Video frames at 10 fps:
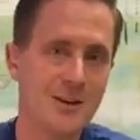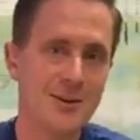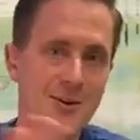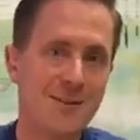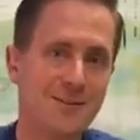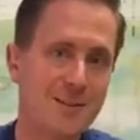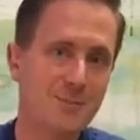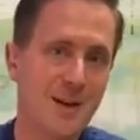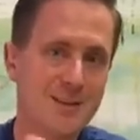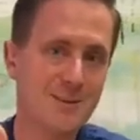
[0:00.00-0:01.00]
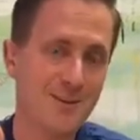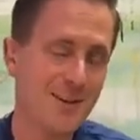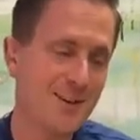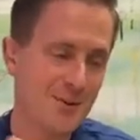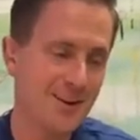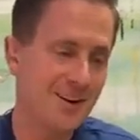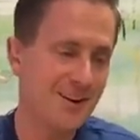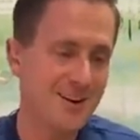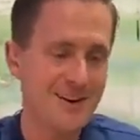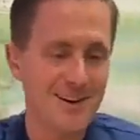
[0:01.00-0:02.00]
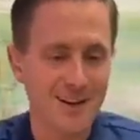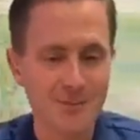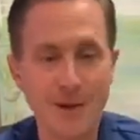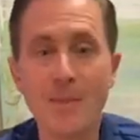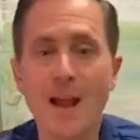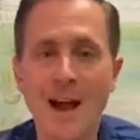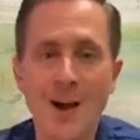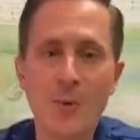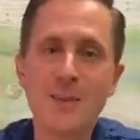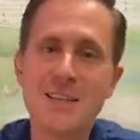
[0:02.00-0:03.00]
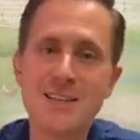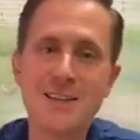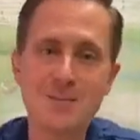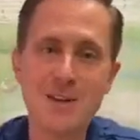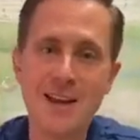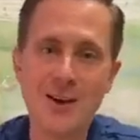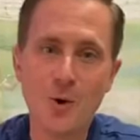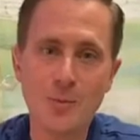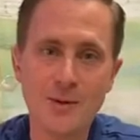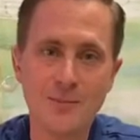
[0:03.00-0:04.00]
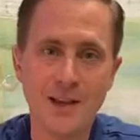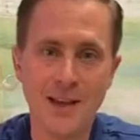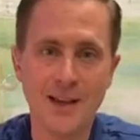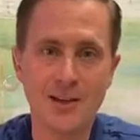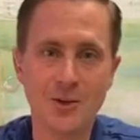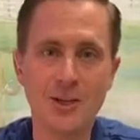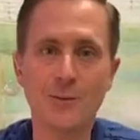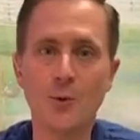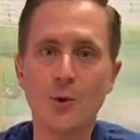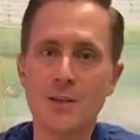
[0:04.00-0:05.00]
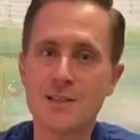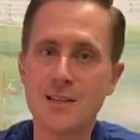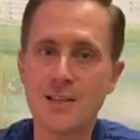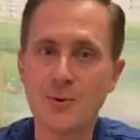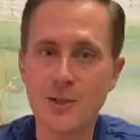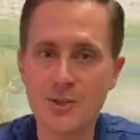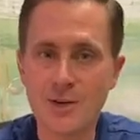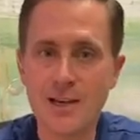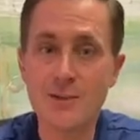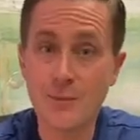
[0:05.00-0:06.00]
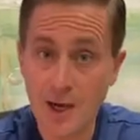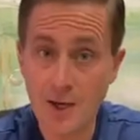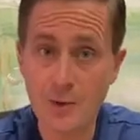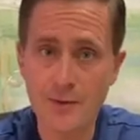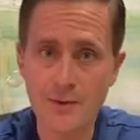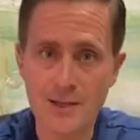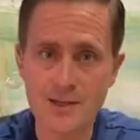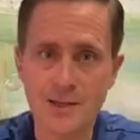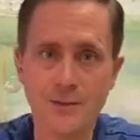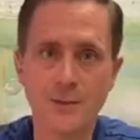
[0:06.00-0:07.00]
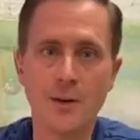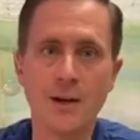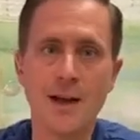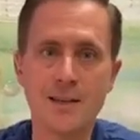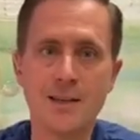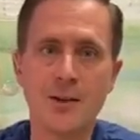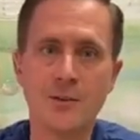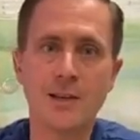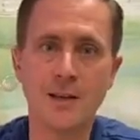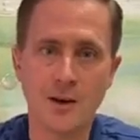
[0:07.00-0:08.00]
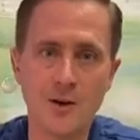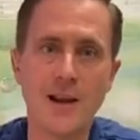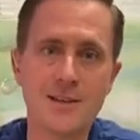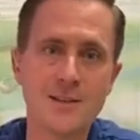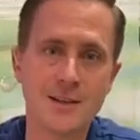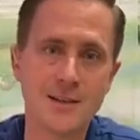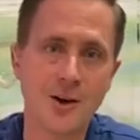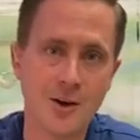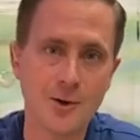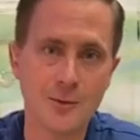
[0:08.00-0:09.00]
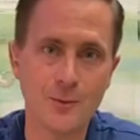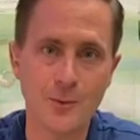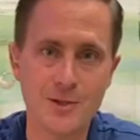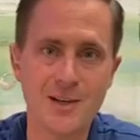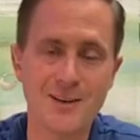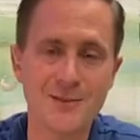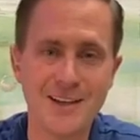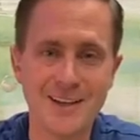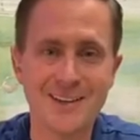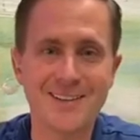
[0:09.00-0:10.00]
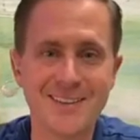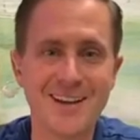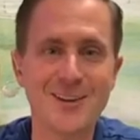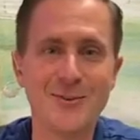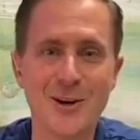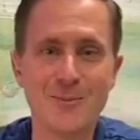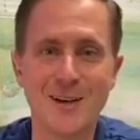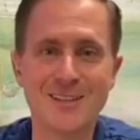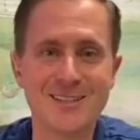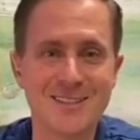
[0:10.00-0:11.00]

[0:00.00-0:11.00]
You'll have to splice the video there. But I hope these tips help, and looking forward to see you at your next follow-up visit for a nice, healthy, long-lasting all-on-4 set of teeth. Thank you very much.